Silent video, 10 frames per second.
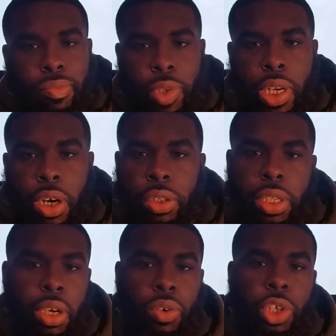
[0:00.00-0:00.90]

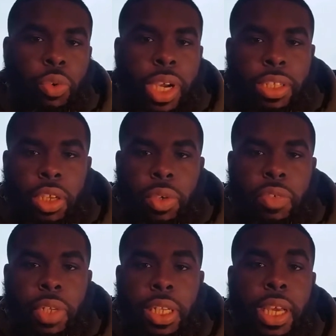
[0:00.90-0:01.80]
the whole U.S. So
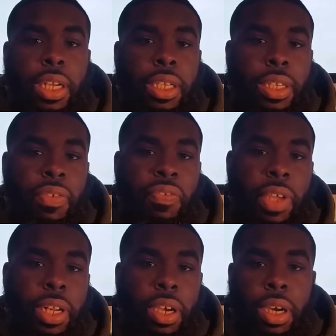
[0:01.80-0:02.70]
it's really not a good
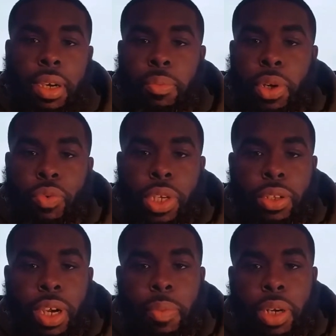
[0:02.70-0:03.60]
fit. When you
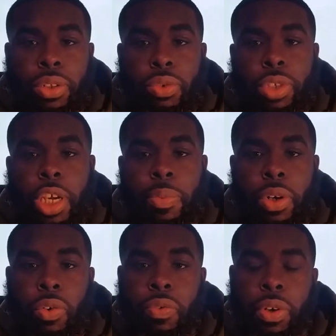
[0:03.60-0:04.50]
talk about dudes
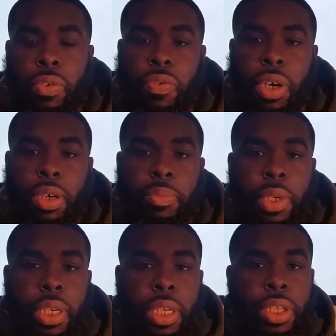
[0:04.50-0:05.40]
coming over
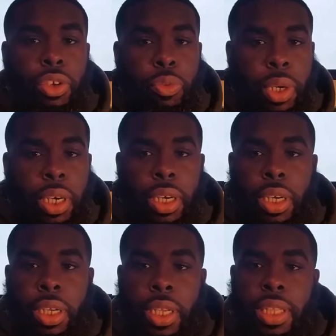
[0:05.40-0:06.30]
from
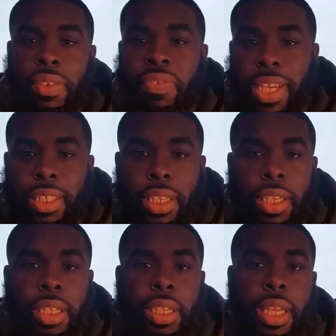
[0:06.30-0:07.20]
Cuba,
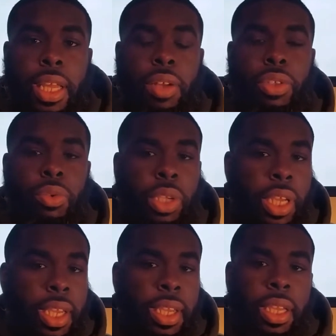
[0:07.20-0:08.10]
defecting, El
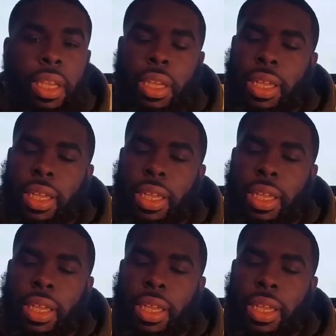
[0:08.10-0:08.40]
Duque,